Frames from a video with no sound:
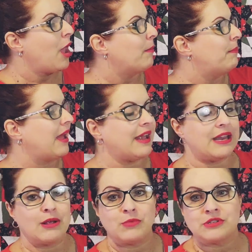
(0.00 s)

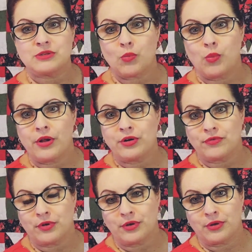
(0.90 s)
but it was
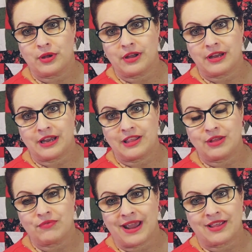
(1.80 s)
wonderful in
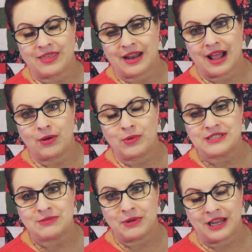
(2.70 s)
the fact that I
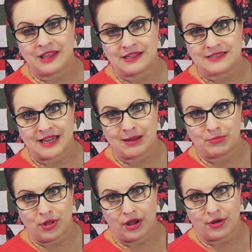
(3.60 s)
wasn't making the same
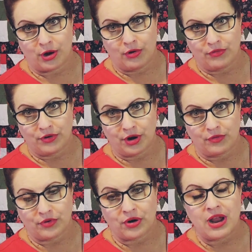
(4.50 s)
block over and
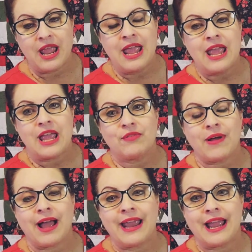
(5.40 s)
over. If
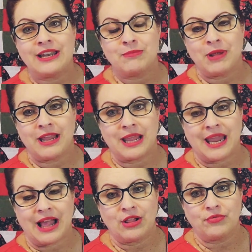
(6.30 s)
I had to make a
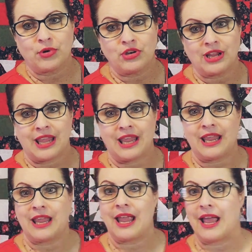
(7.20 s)
California
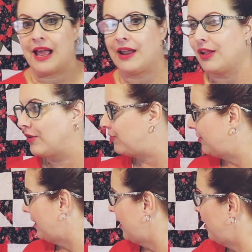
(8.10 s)
King out of
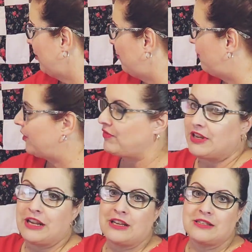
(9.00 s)

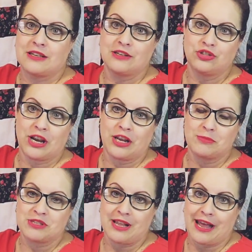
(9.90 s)
50
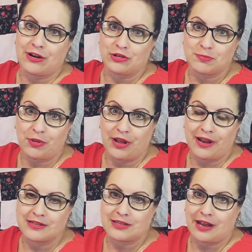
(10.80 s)
Jacob's Ladders
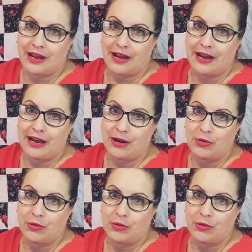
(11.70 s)
blocks, I